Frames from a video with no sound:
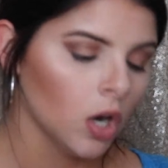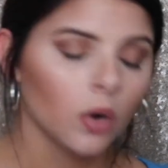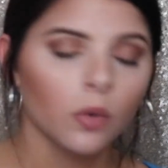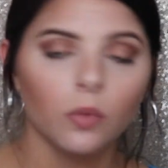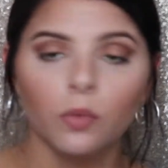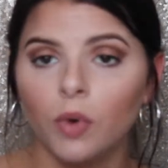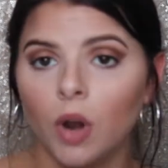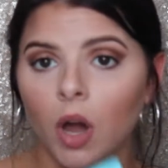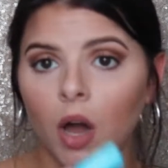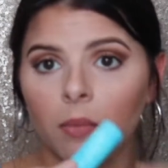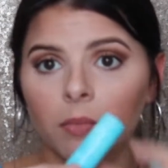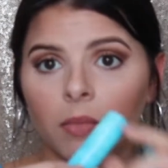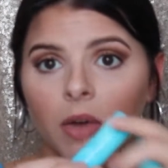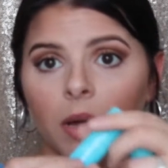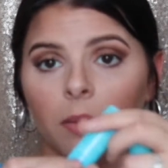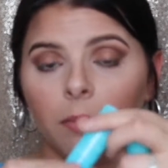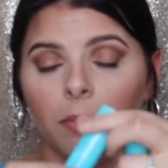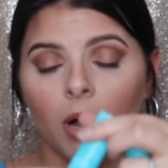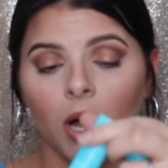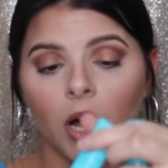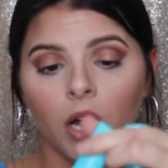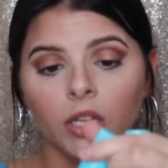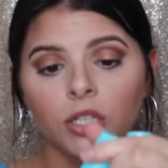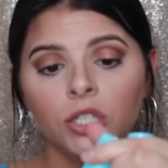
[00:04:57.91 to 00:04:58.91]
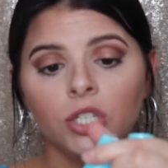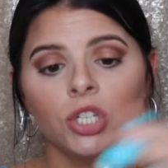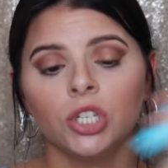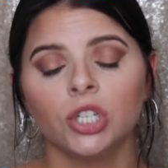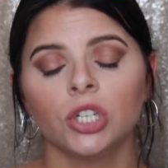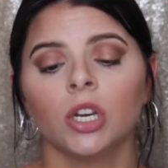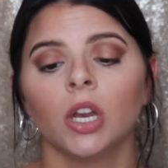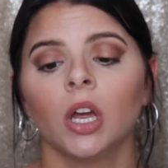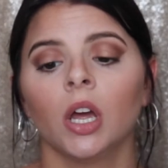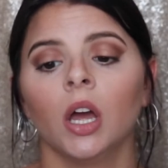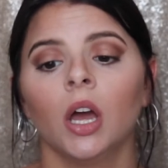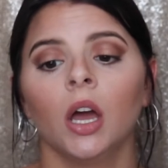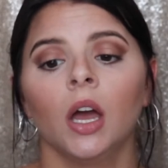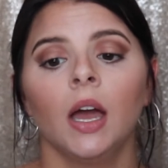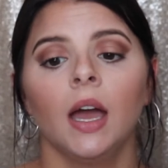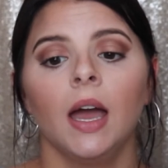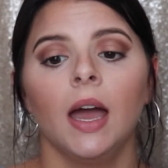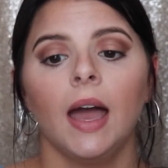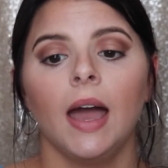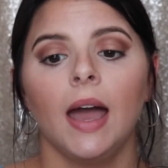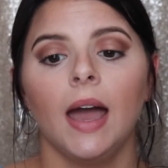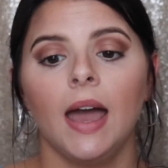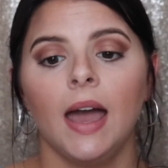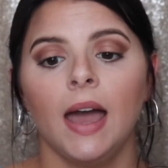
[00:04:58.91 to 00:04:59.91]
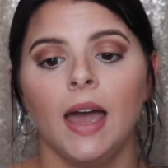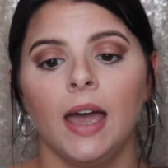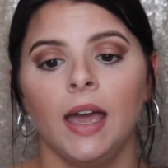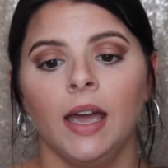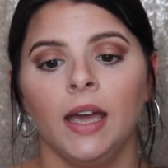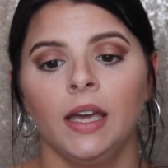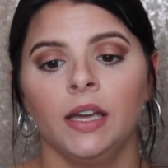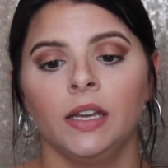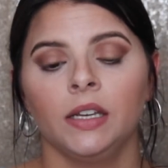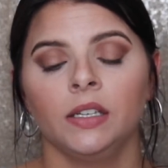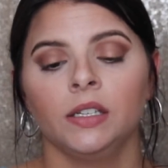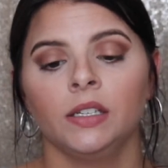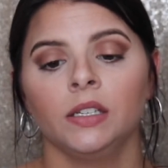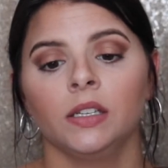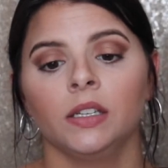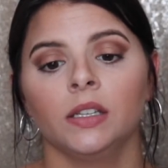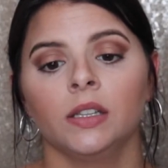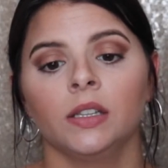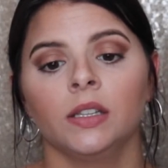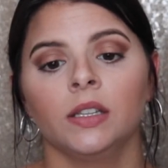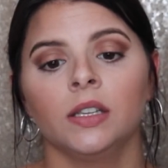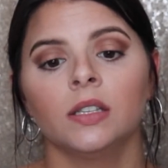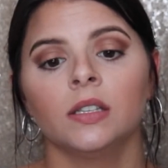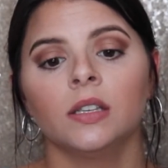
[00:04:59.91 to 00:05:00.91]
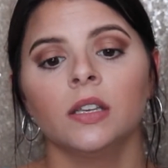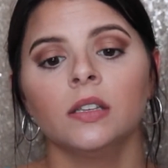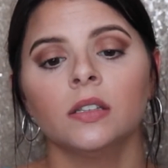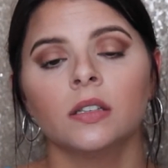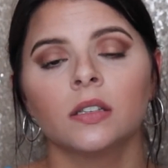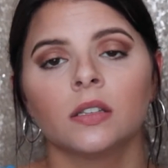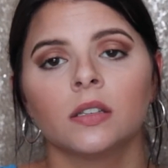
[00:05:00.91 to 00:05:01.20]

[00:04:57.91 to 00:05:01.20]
Rum Punch. And this is